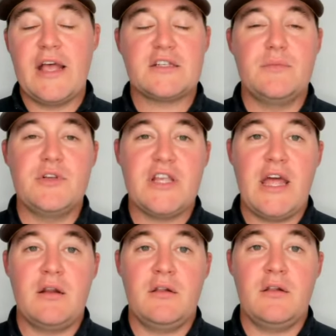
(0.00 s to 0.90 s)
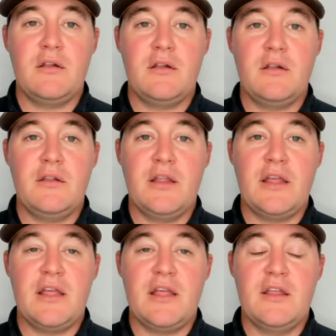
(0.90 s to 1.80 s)
SMU's handling
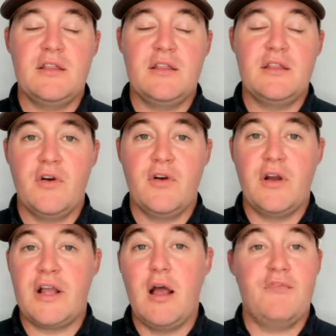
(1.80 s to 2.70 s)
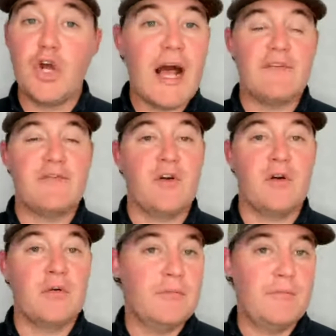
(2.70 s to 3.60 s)
for a for a good guy,
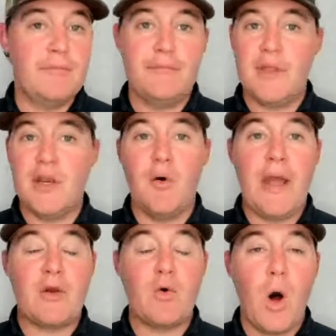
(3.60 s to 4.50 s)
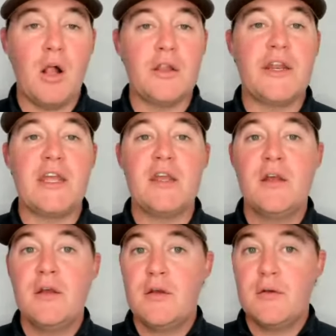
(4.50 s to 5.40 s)
for you know, a quality
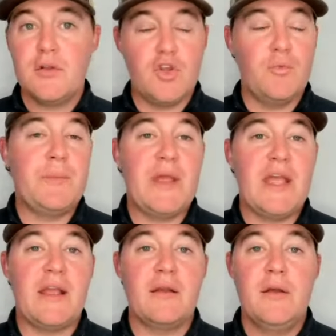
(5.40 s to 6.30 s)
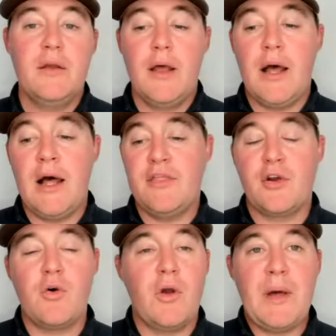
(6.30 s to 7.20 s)
human being uh, they're
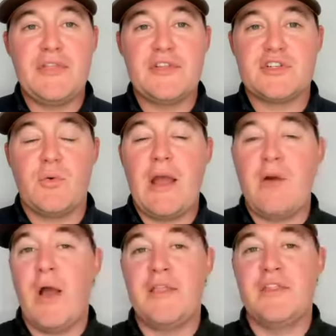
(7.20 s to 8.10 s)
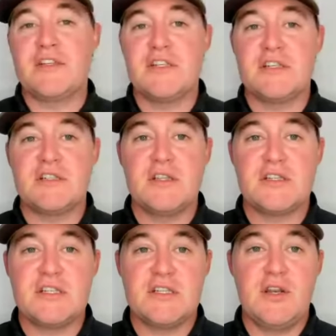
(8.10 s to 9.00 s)
going about this the right way. This is this
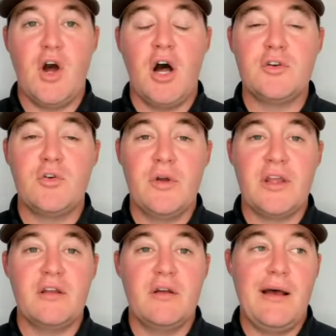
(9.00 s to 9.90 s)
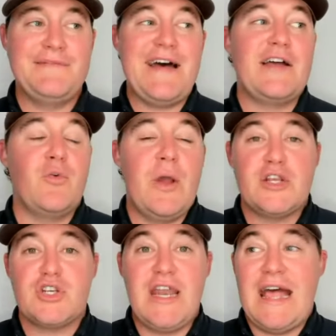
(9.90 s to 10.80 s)
is an ongoing
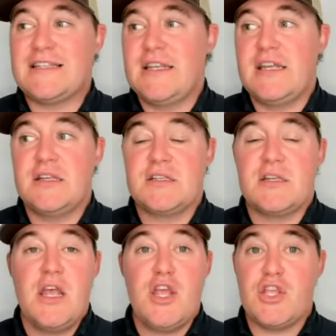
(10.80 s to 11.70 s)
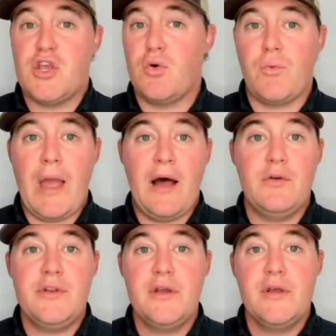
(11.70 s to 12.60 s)
evaluation as it is year
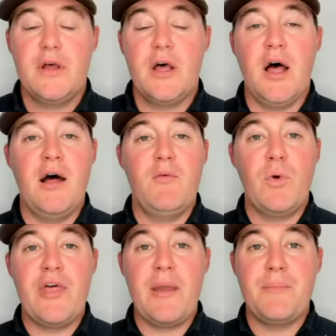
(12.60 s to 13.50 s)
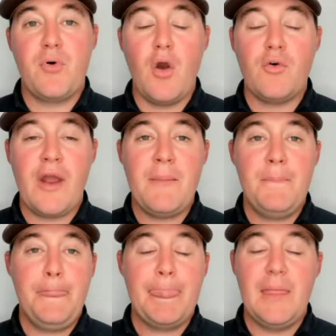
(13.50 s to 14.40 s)
round uh, with a program,
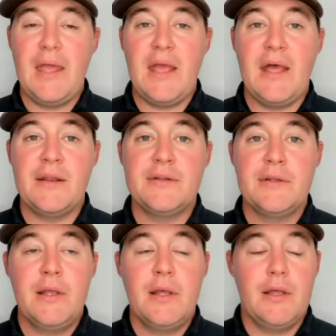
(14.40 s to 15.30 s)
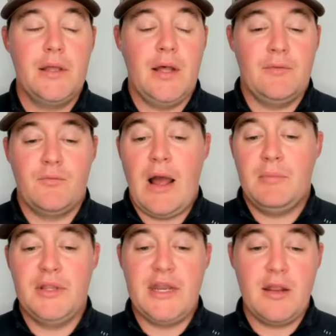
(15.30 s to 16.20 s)
and uh, Rob
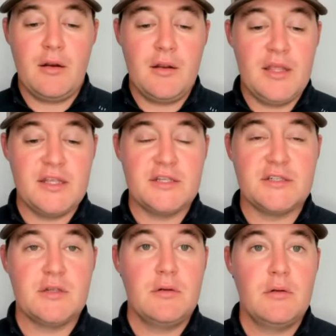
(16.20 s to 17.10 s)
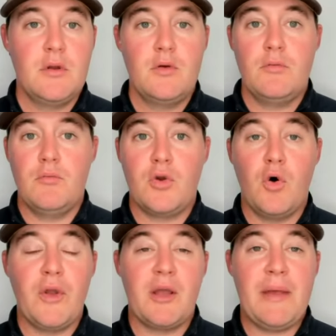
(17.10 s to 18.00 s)
Lanier is
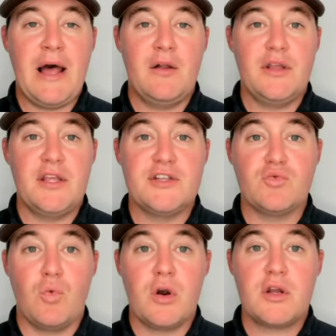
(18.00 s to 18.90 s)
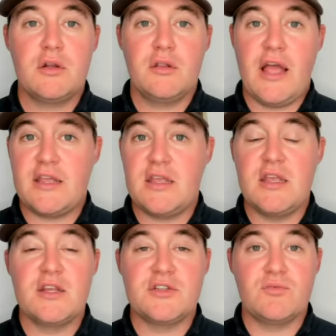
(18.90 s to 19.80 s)
going about his work like he
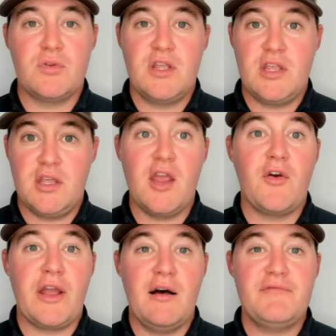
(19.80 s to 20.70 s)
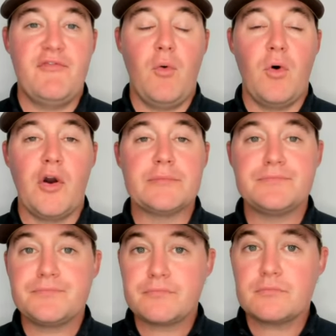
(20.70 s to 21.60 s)
is gearing up for
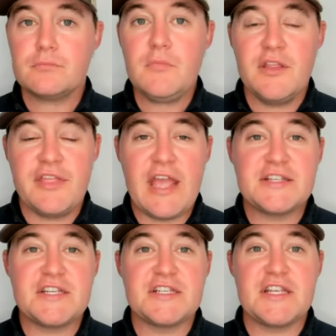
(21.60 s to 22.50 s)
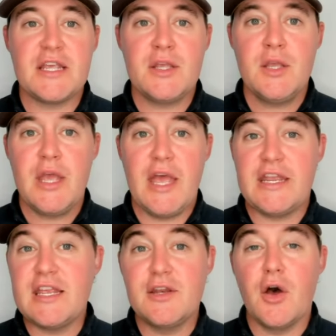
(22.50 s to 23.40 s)
the ACC, and
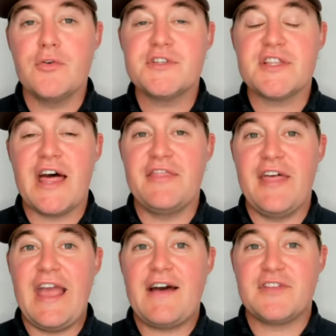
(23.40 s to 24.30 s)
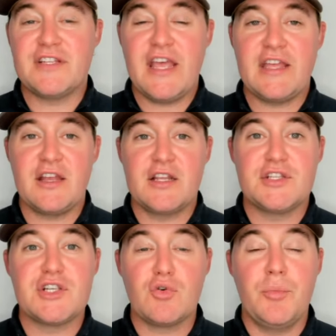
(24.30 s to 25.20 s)
he knows that they have to take a
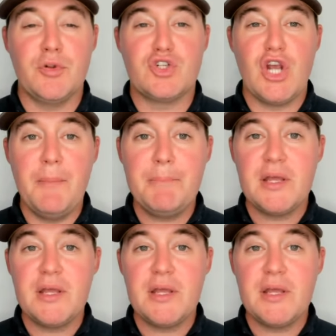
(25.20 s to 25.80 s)
considerable jump